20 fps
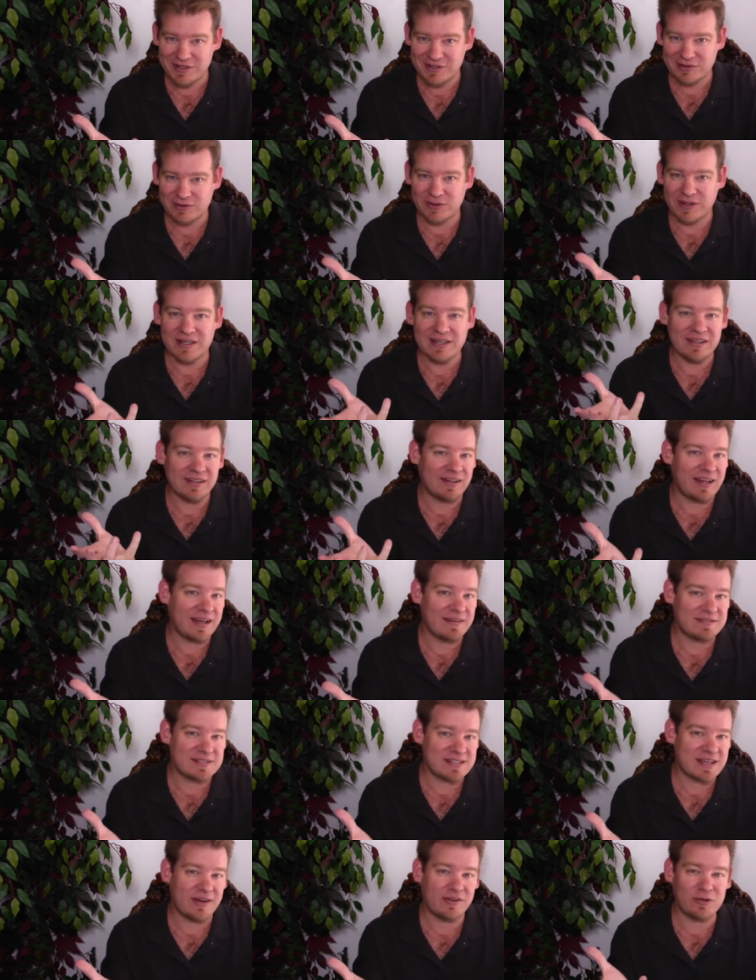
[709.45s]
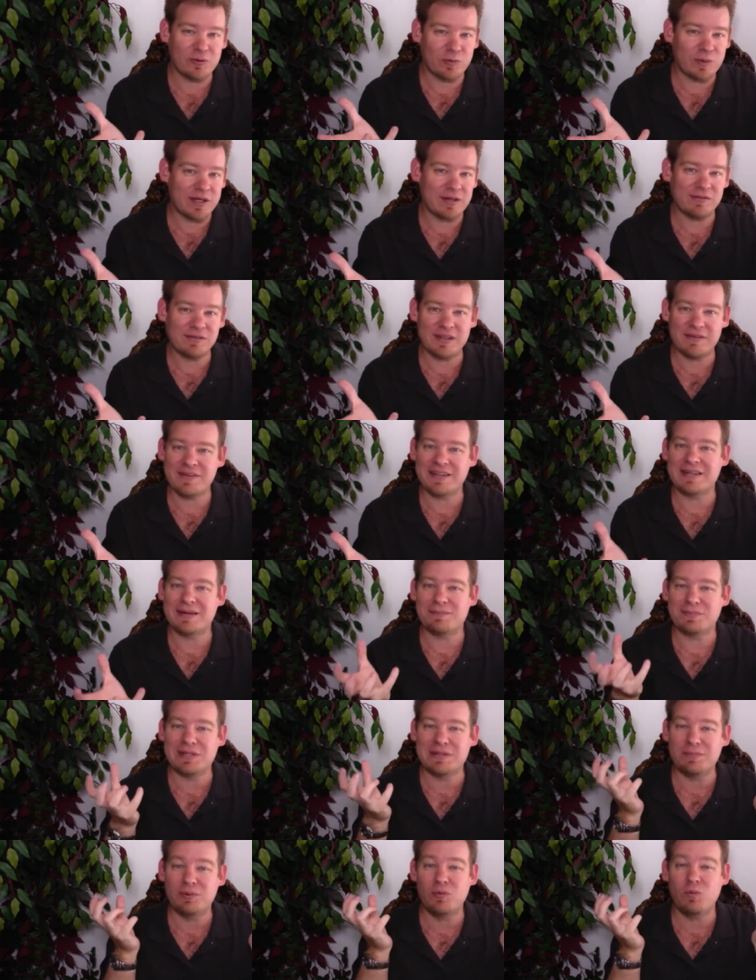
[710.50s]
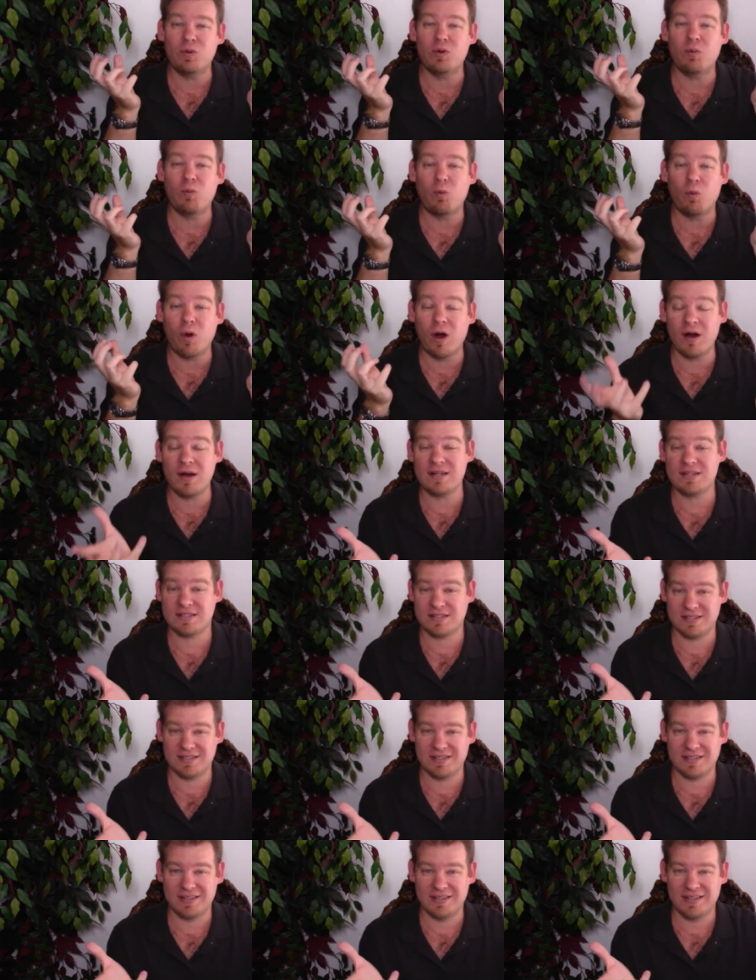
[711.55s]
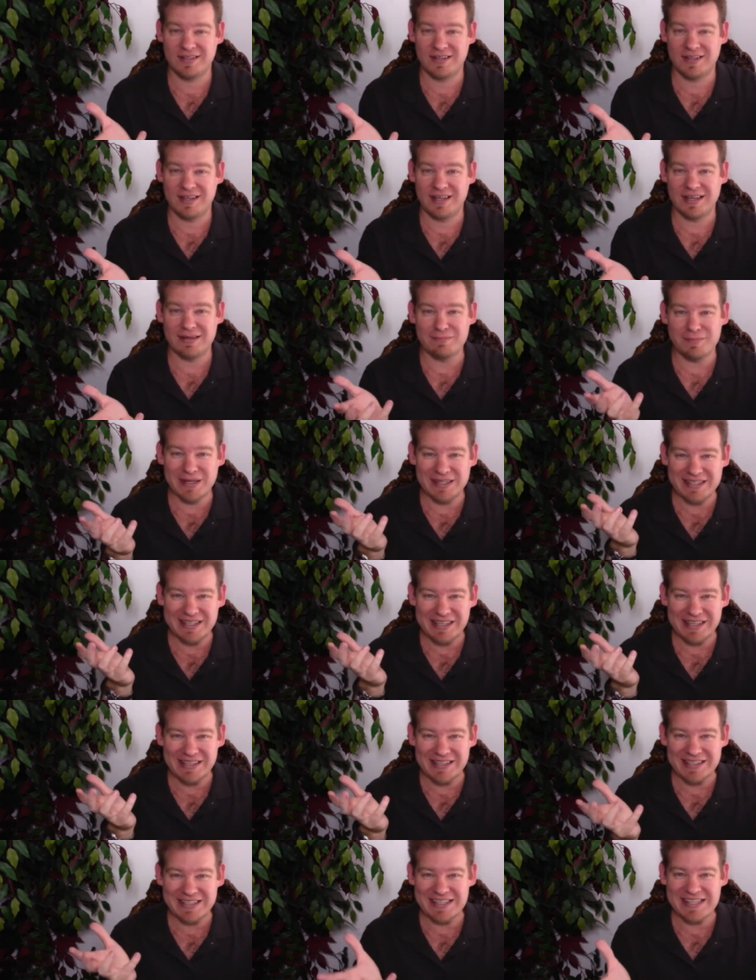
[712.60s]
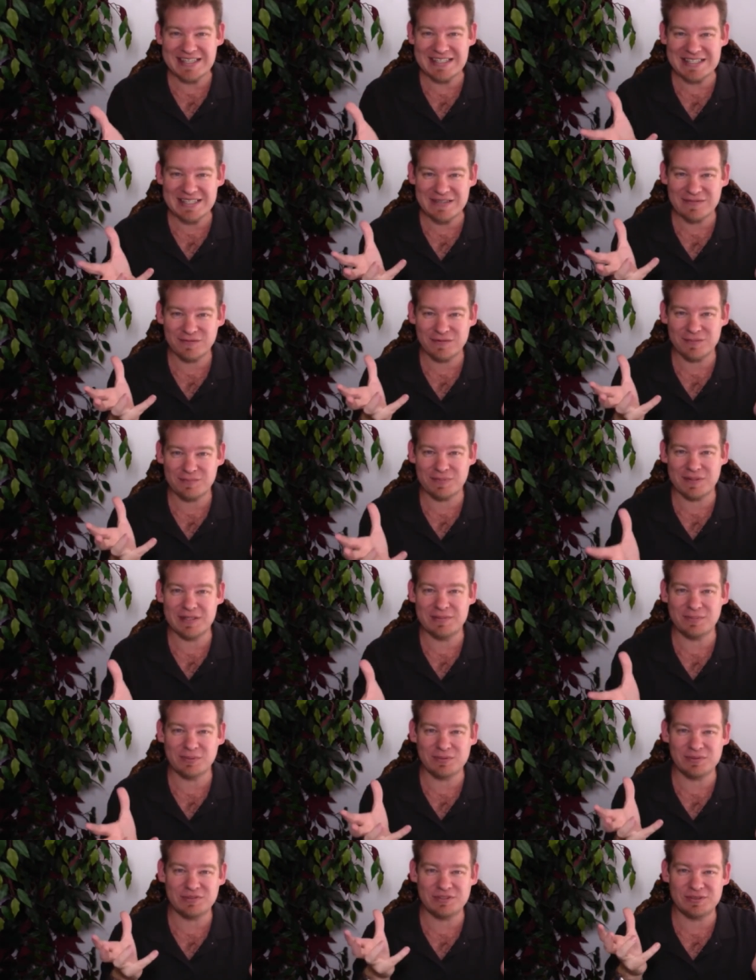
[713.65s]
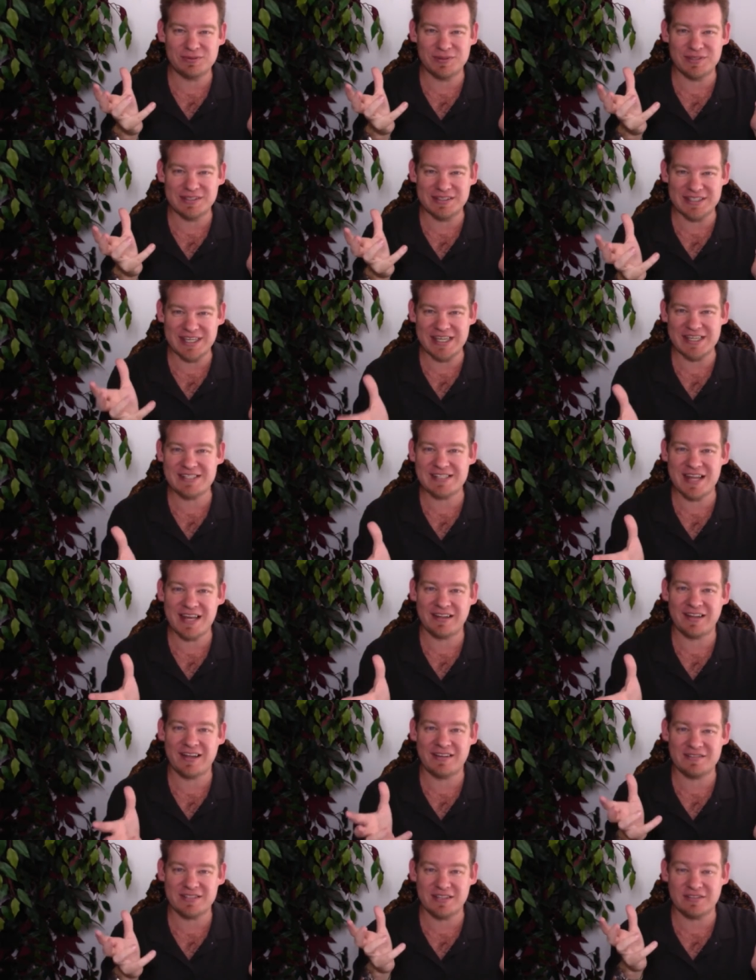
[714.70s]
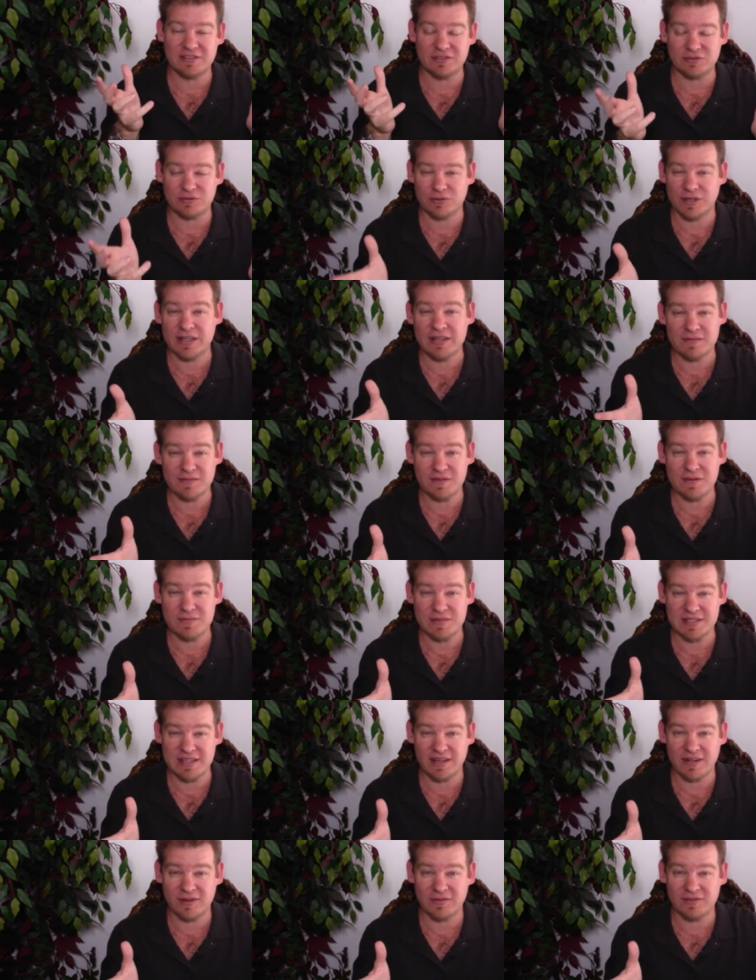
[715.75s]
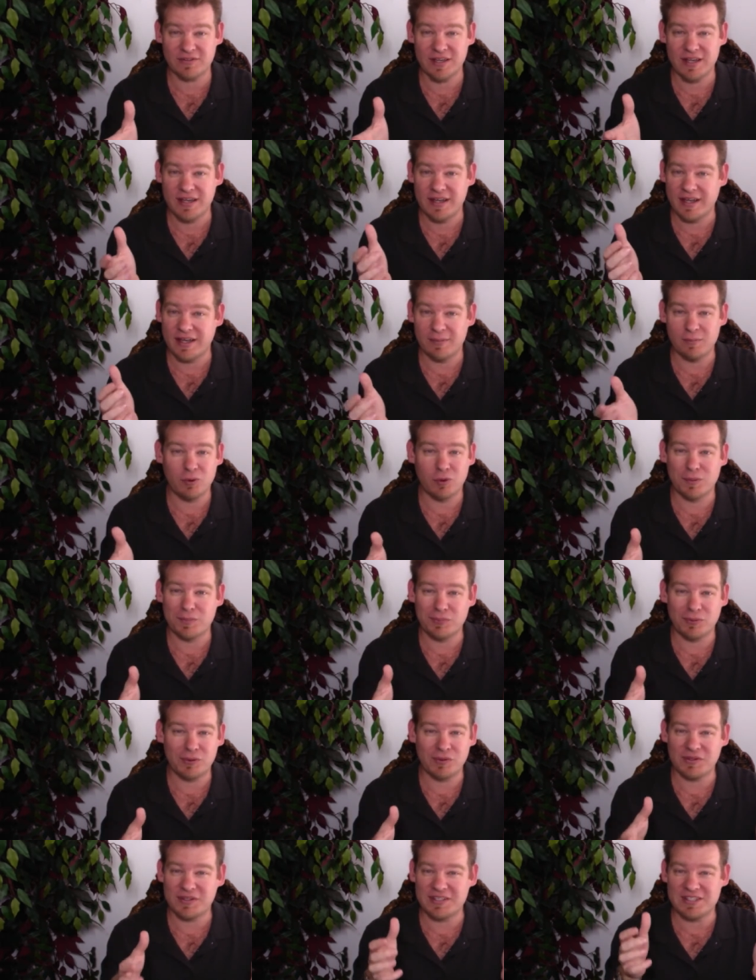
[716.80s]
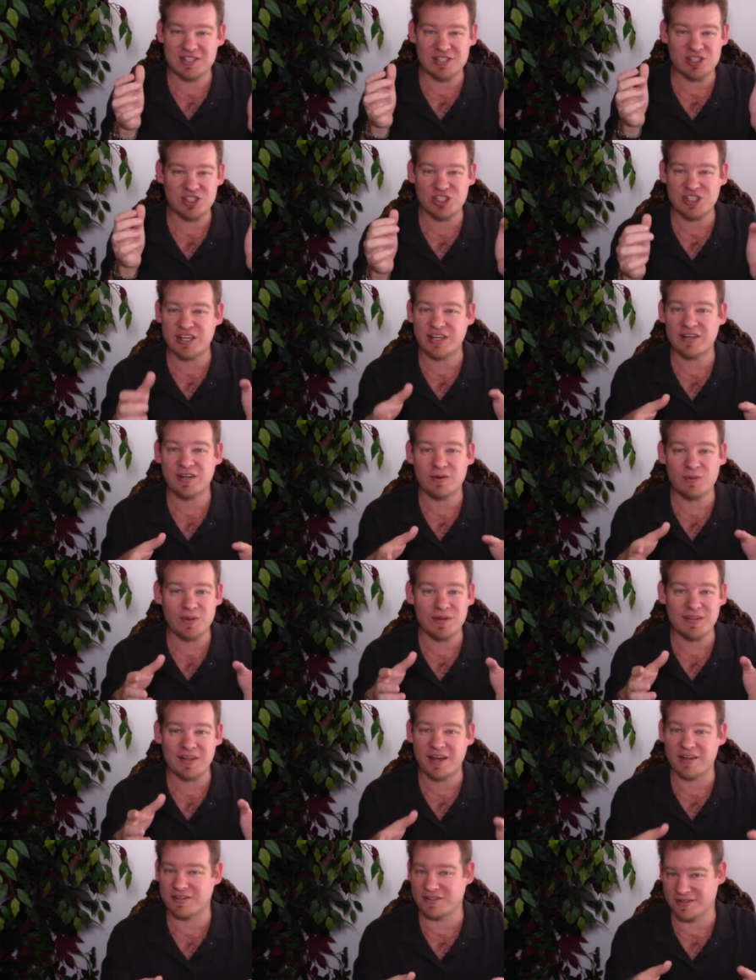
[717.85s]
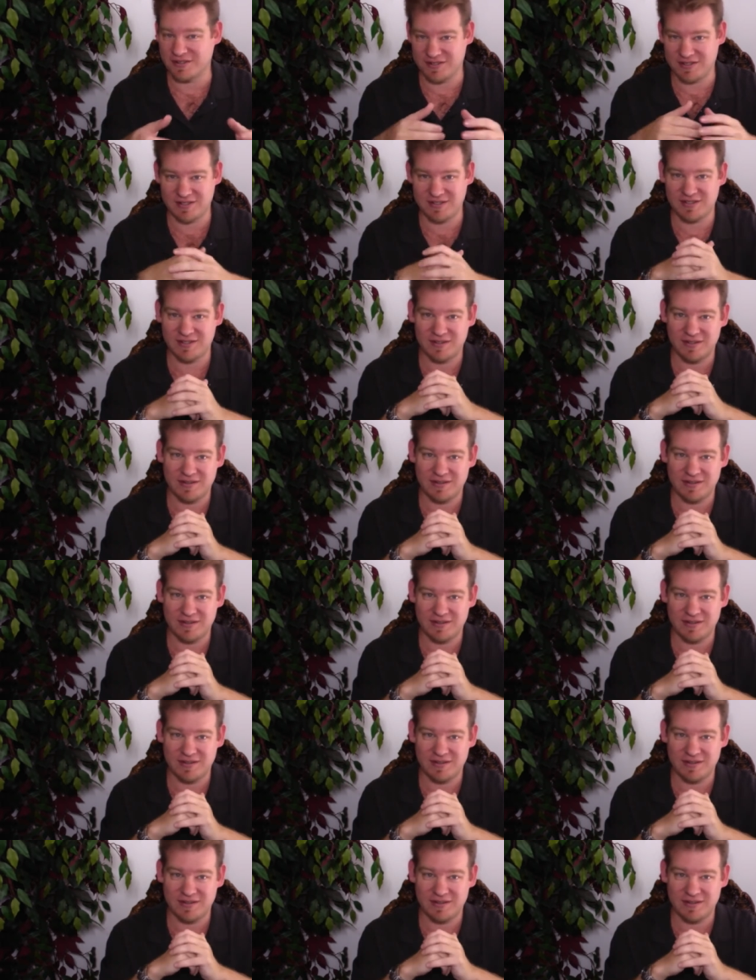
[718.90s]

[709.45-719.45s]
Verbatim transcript: creating a lifestyle and a way of living that people will want and making it easy for people to engage that lifestyle, to create it for themselves, and more importantly, to share it with others.